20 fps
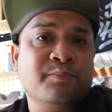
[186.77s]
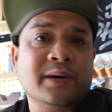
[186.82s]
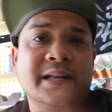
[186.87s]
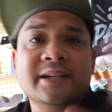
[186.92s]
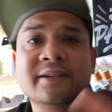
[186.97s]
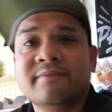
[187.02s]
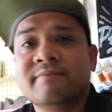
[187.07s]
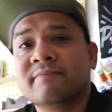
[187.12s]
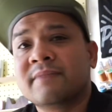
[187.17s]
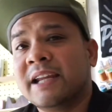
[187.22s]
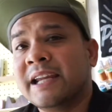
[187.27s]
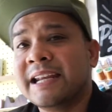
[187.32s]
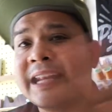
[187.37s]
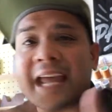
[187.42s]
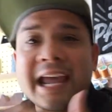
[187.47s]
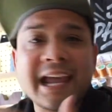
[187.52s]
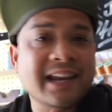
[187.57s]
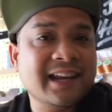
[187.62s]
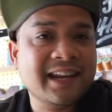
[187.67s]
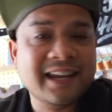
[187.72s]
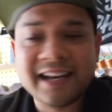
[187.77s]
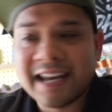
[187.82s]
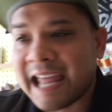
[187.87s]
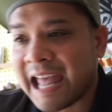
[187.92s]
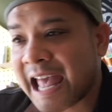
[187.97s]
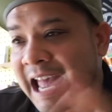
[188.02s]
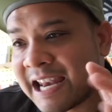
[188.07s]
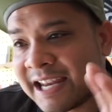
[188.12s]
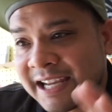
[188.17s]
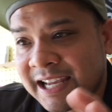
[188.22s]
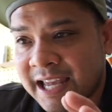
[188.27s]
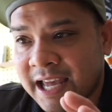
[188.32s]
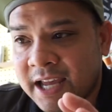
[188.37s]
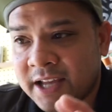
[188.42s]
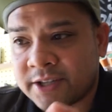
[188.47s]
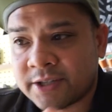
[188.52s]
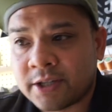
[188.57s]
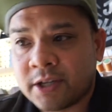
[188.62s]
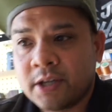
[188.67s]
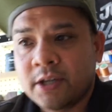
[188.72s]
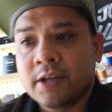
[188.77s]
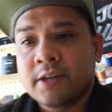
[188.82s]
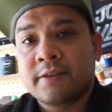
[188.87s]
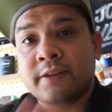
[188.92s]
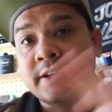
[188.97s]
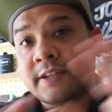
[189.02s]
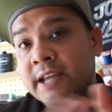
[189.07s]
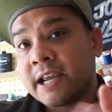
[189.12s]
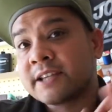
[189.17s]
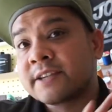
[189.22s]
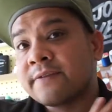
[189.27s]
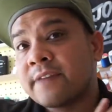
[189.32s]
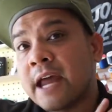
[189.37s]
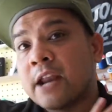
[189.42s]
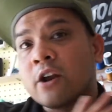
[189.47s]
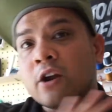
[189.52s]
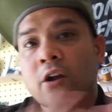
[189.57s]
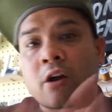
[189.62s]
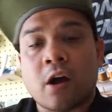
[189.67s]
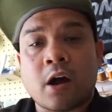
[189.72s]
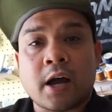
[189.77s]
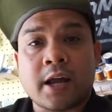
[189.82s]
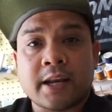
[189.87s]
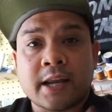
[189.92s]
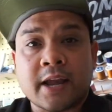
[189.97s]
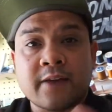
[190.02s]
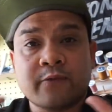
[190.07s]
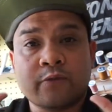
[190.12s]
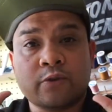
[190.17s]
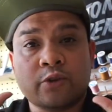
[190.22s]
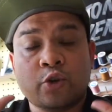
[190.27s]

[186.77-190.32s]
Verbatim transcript: But in, in, in any case, the days of that are gone.